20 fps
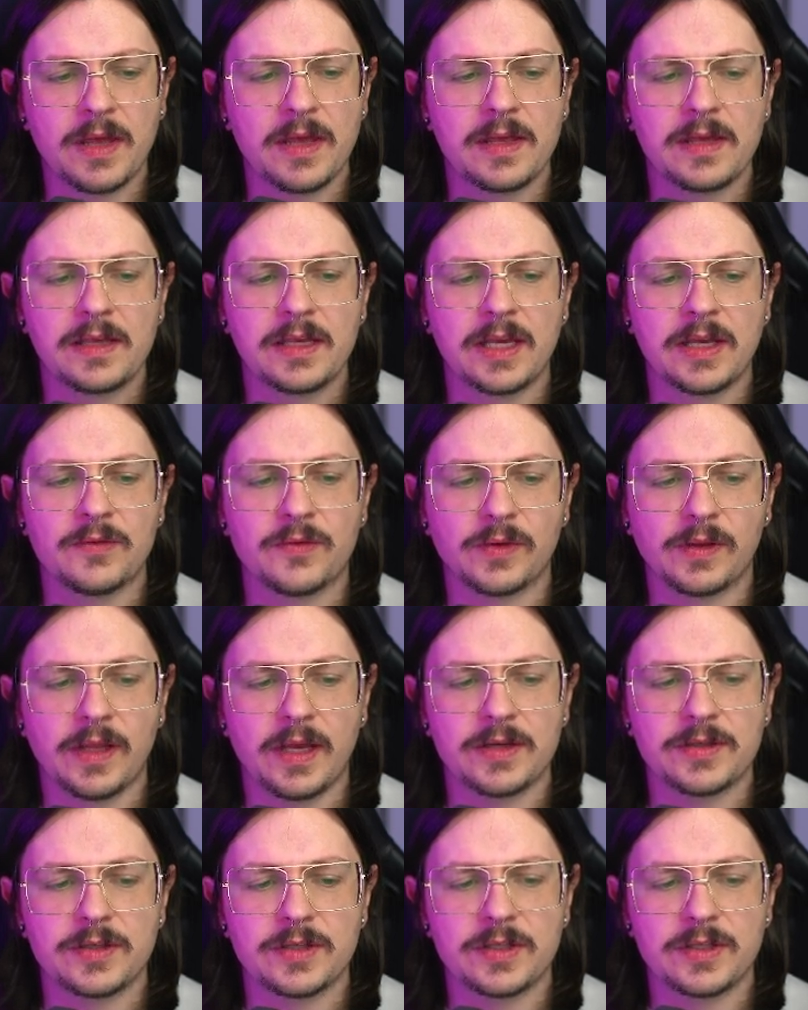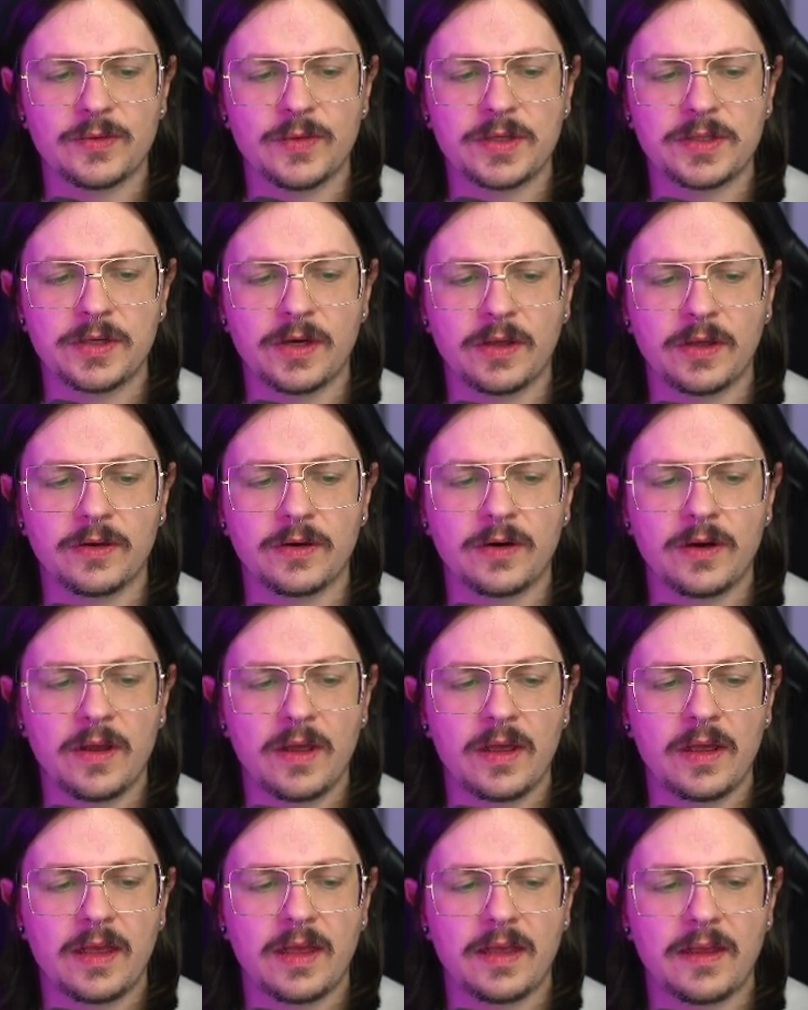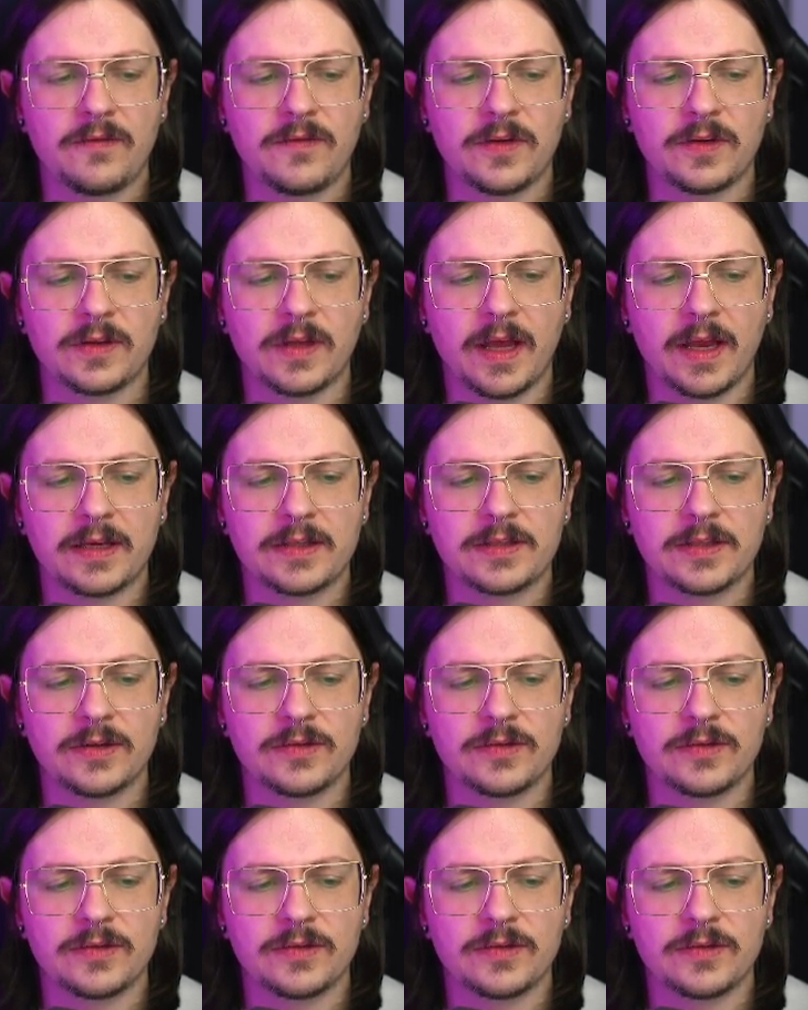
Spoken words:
in relation to each other if you'd like to.